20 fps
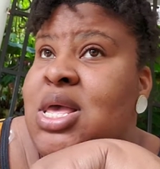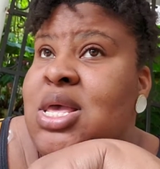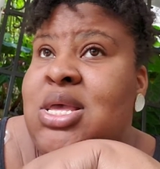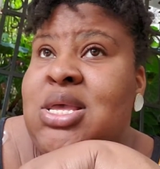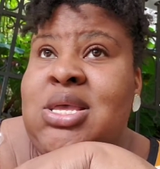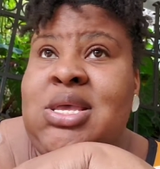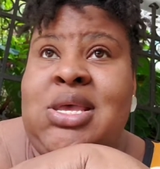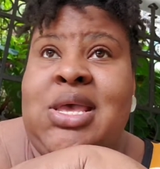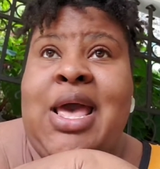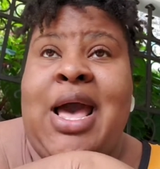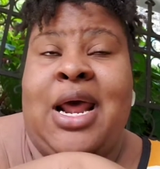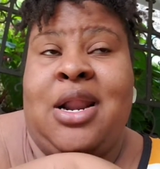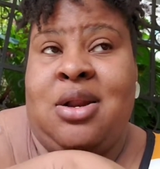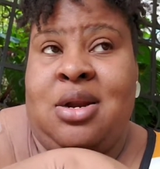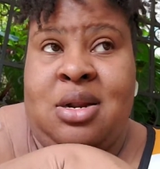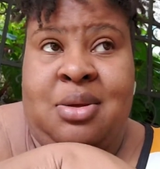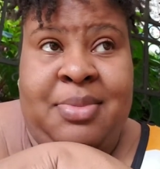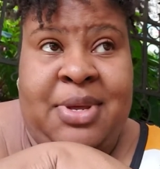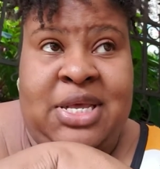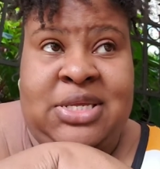He had
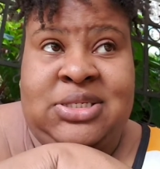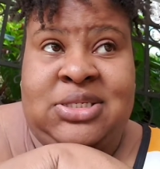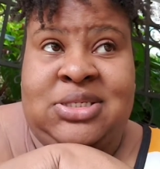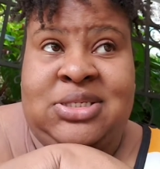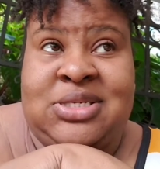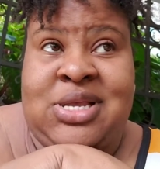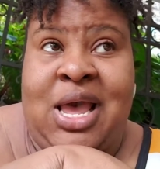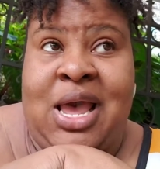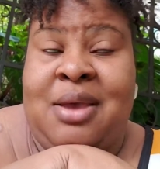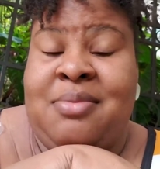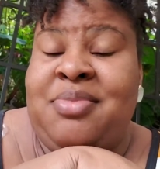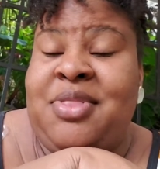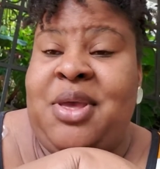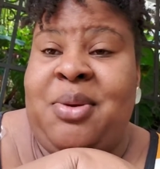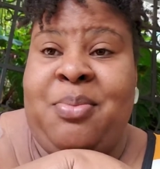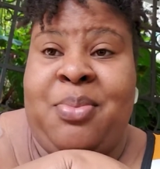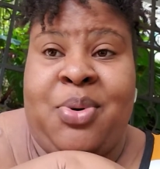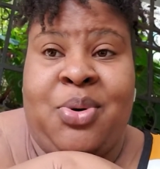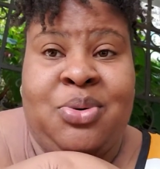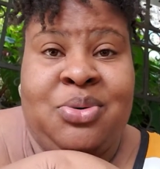an amazing time. They
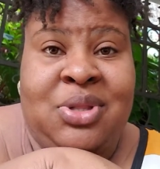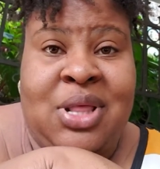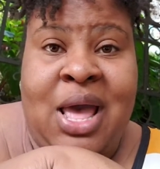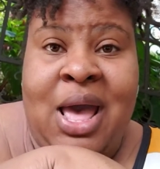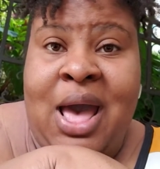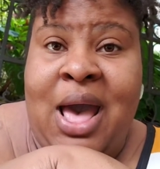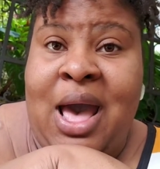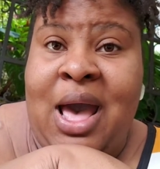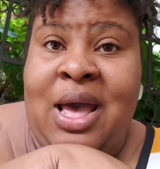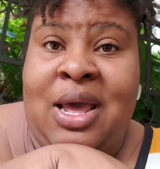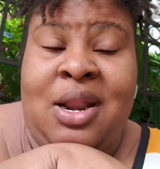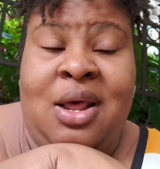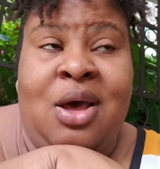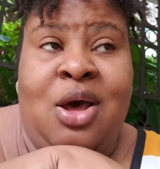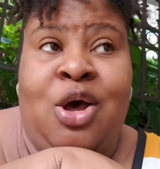both had